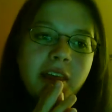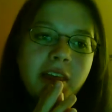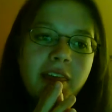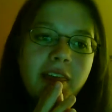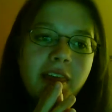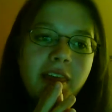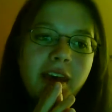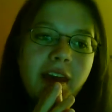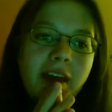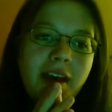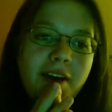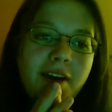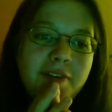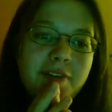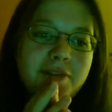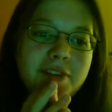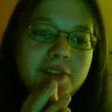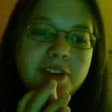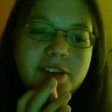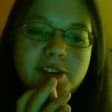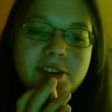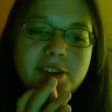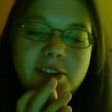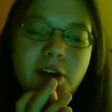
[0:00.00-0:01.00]
They have
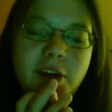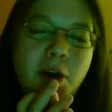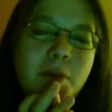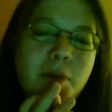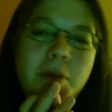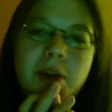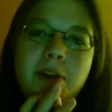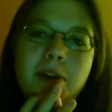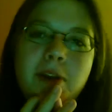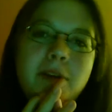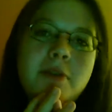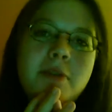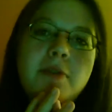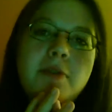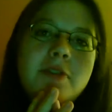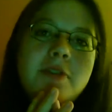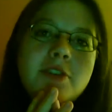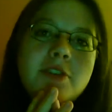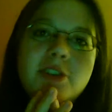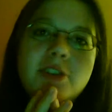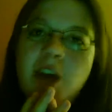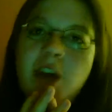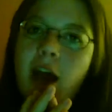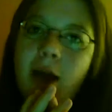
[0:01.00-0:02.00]
so many
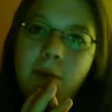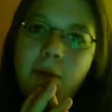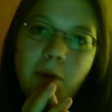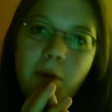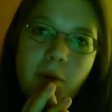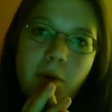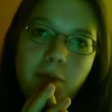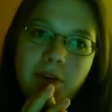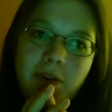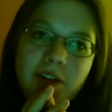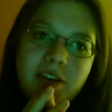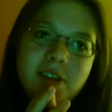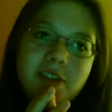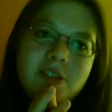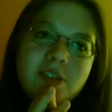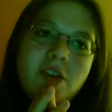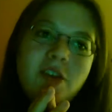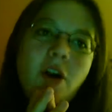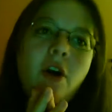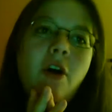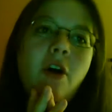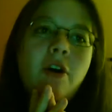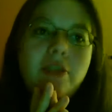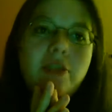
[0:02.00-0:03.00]
job openings
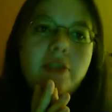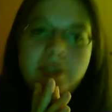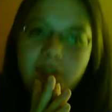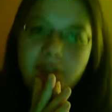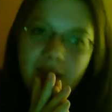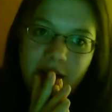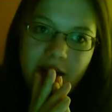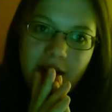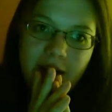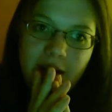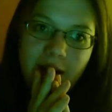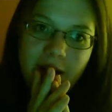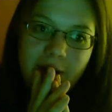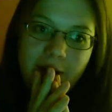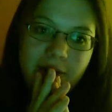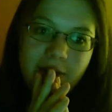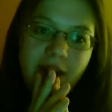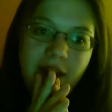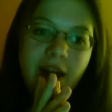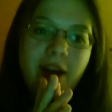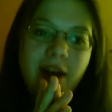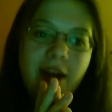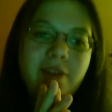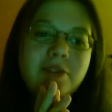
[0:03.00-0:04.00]
all the time.
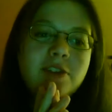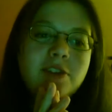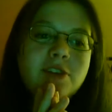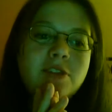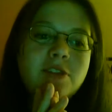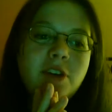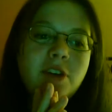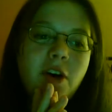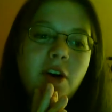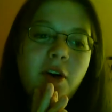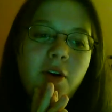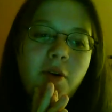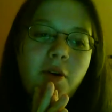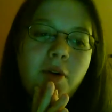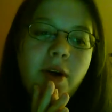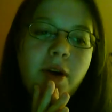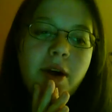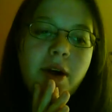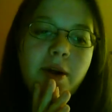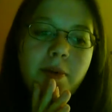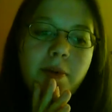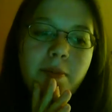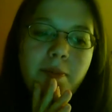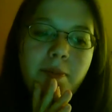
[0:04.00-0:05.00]
They have so
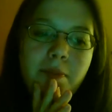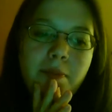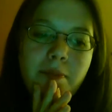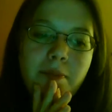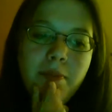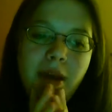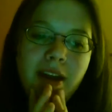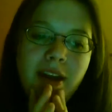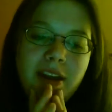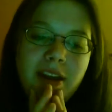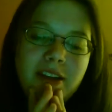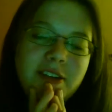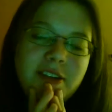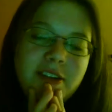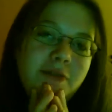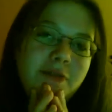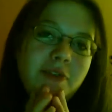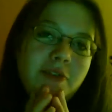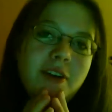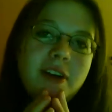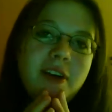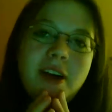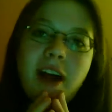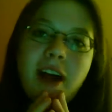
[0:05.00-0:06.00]
many
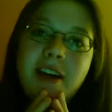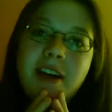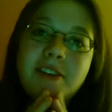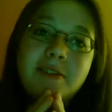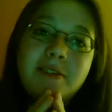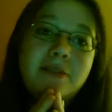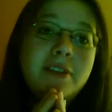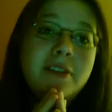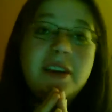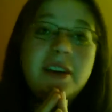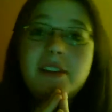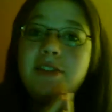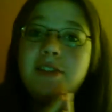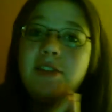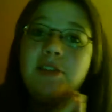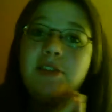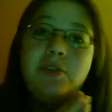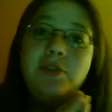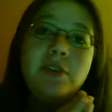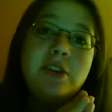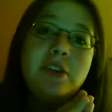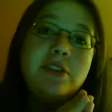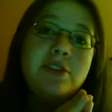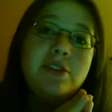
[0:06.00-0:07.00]
different kinds of things that
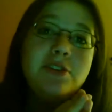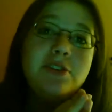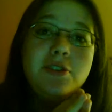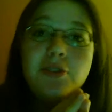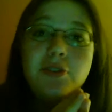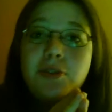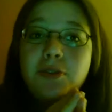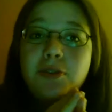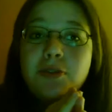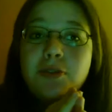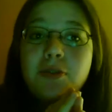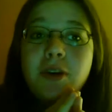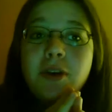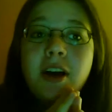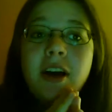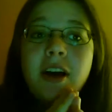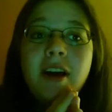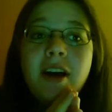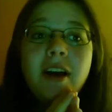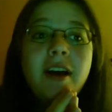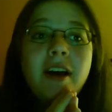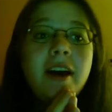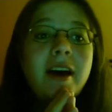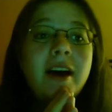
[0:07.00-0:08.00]
you can do.
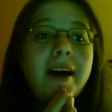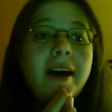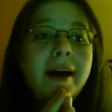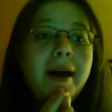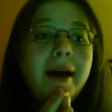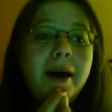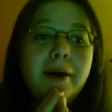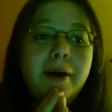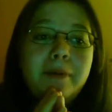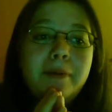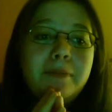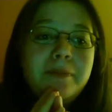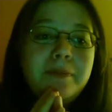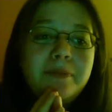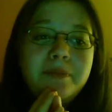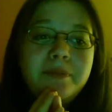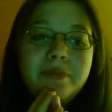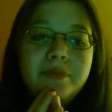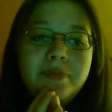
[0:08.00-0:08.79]
Um,